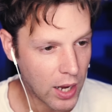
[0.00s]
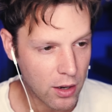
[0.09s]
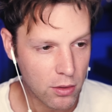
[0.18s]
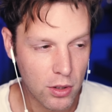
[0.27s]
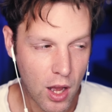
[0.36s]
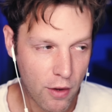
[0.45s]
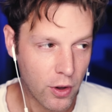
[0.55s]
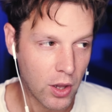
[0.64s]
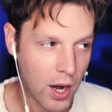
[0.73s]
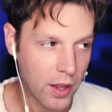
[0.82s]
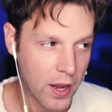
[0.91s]
I don't love a
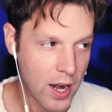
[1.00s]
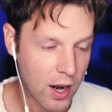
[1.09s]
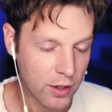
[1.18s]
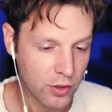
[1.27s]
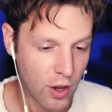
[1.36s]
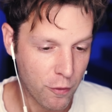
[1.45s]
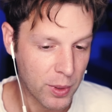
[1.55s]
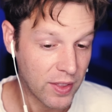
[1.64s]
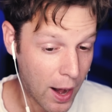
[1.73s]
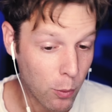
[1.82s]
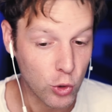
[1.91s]
lot of the AI stuff, but
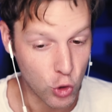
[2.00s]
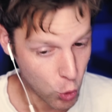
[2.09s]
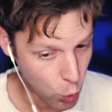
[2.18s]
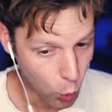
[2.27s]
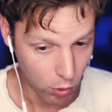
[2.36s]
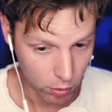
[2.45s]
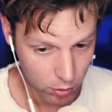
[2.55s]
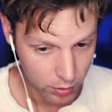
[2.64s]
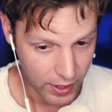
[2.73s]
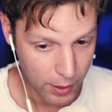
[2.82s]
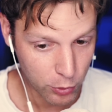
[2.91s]
that was cool.
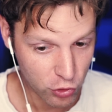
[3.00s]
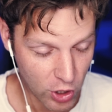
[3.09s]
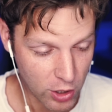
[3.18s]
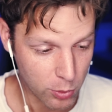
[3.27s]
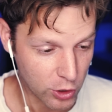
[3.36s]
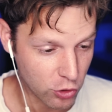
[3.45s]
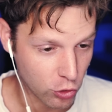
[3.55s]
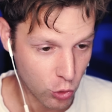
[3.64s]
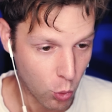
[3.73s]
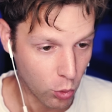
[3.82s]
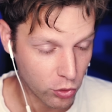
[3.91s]
That was genuinely just
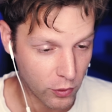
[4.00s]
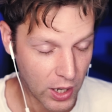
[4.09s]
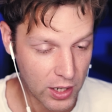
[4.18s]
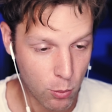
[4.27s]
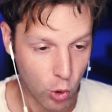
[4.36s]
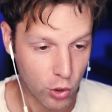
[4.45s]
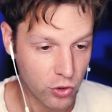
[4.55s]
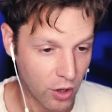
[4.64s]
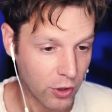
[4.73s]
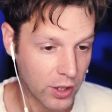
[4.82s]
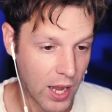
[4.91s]
cool. So if you got any more
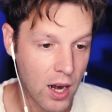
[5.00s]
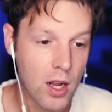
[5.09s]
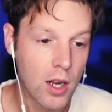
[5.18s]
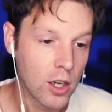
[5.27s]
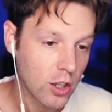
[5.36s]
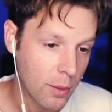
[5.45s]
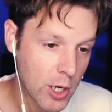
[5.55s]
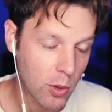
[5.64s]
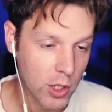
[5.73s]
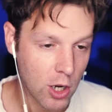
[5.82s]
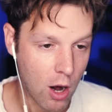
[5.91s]
stuff like that, let me
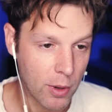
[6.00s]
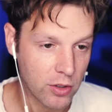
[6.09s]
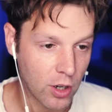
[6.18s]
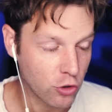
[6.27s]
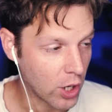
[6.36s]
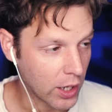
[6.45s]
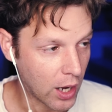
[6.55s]
know in the comments and I'll check it